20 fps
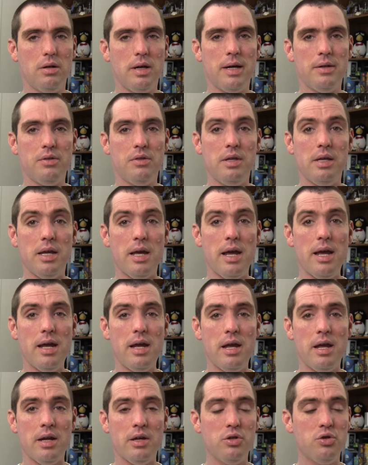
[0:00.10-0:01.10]
at The
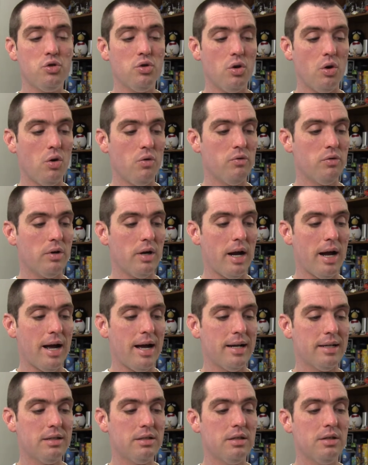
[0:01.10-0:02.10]
Age over
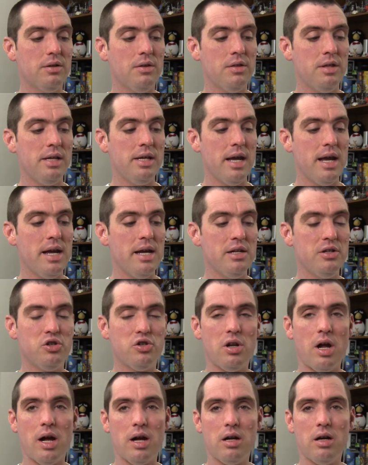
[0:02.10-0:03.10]
at
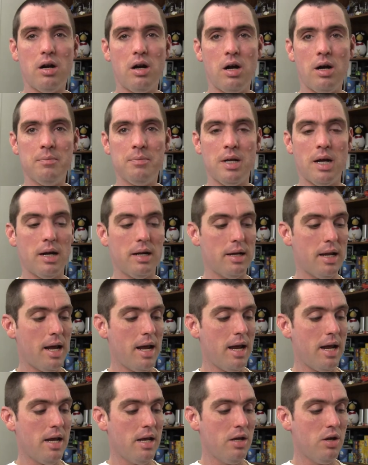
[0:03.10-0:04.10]

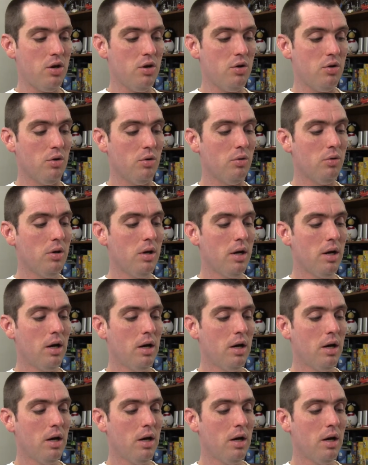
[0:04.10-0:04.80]
theage.com.au.